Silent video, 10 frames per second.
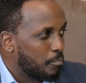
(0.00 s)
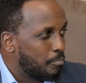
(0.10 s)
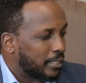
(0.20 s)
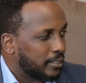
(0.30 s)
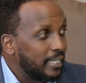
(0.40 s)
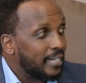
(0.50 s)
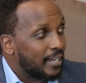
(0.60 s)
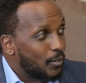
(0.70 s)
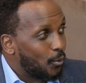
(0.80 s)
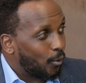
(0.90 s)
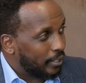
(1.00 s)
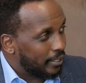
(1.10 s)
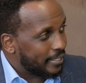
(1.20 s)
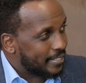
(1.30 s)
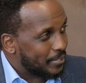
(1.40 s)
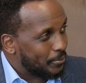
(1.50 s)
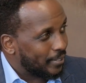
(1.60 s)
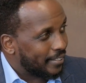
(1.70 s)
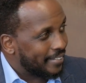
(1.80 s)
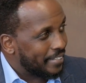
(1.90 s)
But she can go on dates
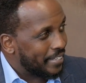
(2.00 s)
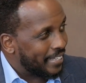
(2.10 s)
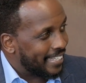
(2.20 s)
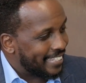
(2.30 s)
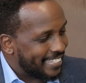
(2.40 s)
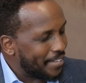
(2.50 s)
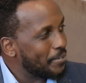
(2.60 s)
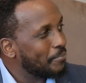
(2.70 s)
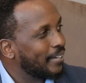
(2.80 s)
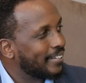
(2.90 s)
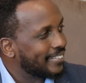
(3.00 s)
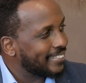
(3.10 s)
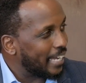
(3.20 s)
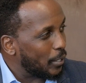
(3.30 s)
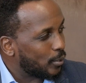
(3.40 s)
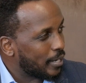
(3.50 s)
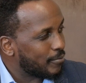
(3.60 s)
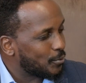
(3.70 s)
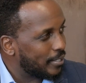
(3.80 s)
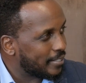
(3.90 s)
with 7 men and not have
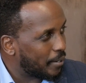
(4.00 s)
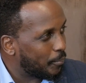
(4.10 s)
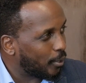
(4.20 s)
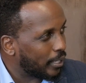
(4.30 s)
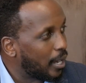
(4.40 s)
to enter her pocket.